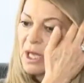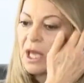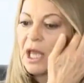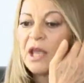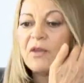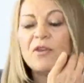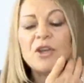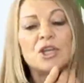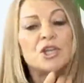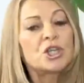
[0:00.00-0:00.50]

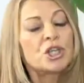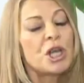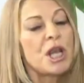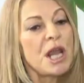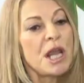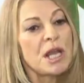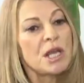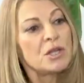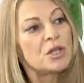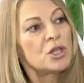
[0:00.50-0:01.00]
every
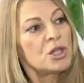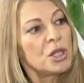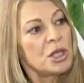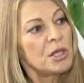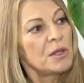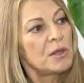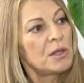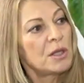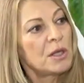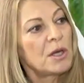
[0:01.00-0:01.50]
change
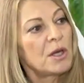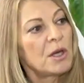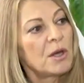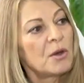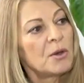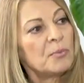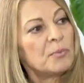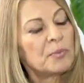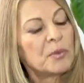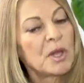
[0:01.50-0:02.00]
in
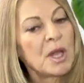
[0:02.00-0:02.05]
the